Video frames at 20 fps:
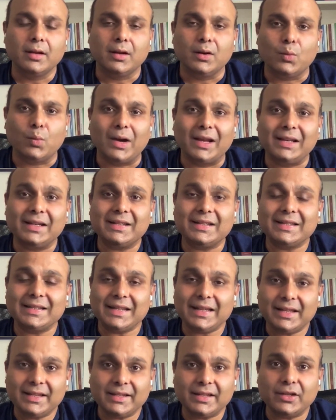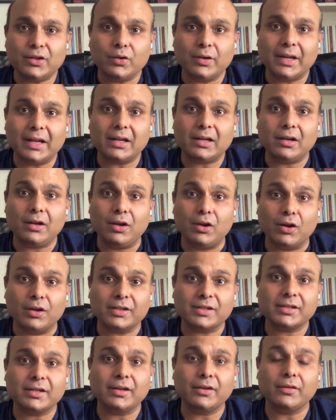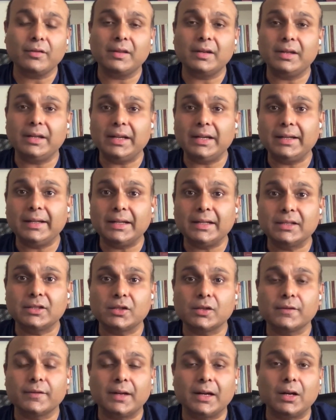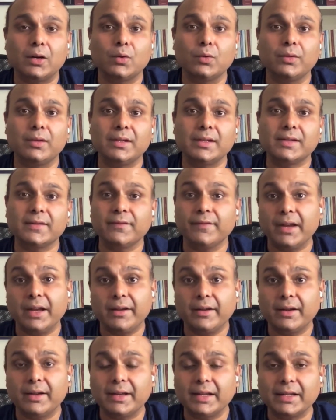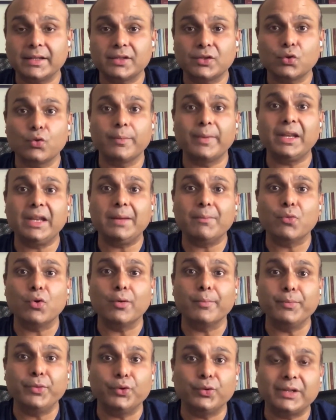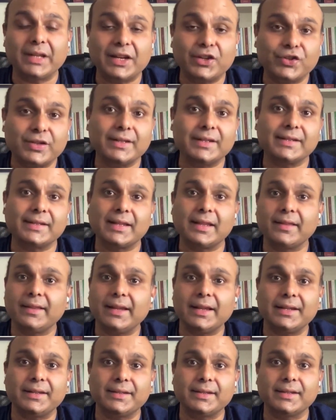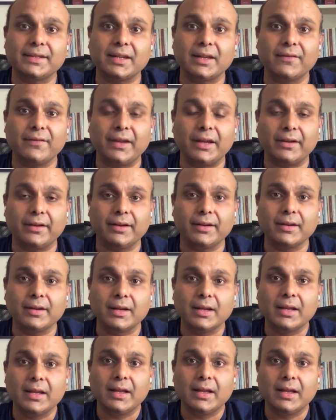While it is easy to get lost into the details of how this variant has so many more mutations than the existing variant,